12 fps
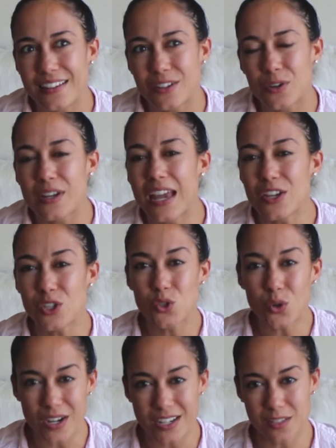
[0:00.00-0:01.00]
create
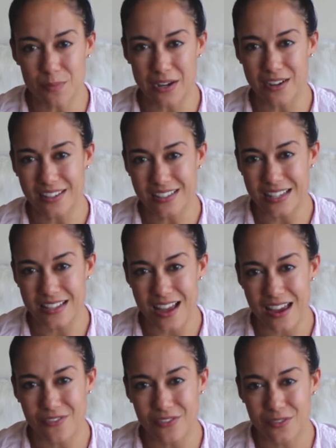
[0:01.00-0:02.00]
your experience in
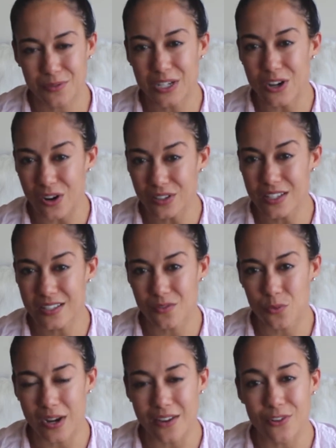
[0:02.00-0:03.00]
life, regardless
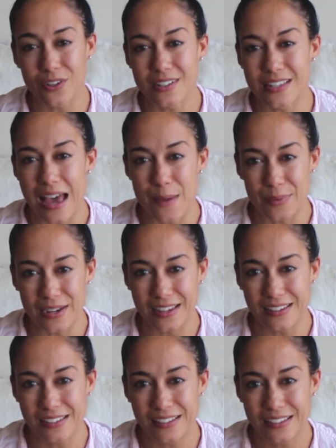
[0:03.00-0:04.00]
of whatever is
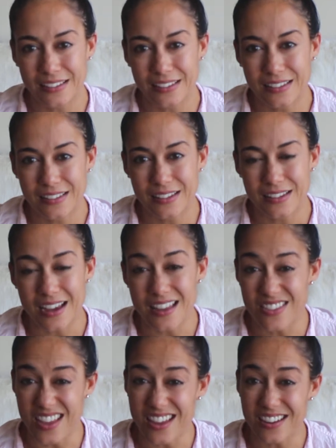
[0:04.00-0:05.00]
happening.
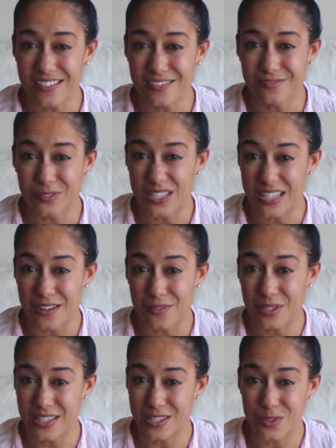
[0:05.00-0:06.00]
And then
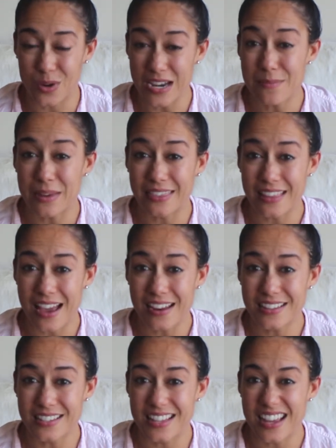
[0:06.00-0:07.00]
what's great about
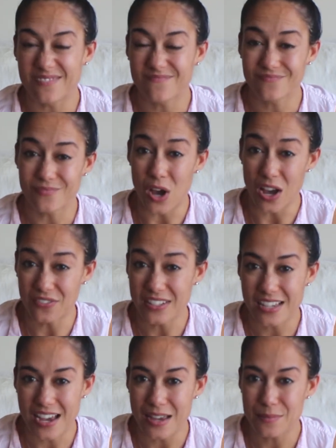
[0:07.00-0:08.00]
that is that
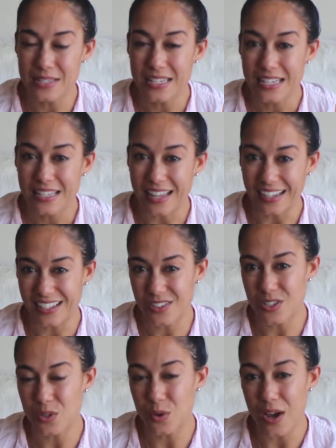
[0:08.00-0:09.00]
oftentimes that
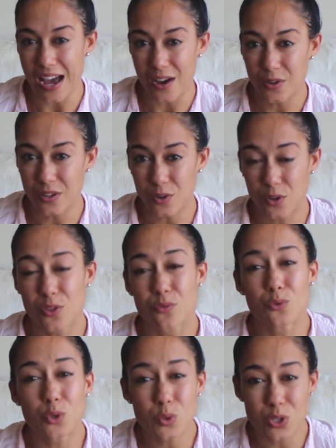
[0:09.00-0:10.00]
gets you out or
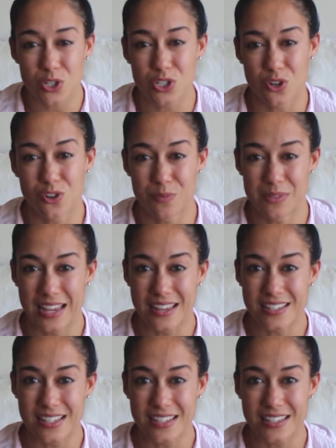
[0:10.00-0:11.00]
through your
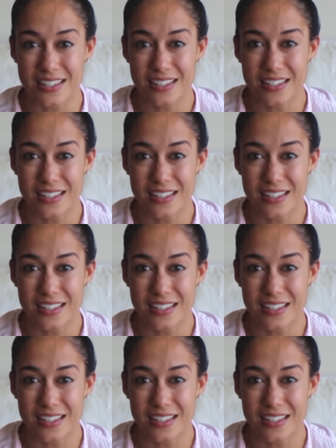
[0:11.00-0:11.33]
circumstances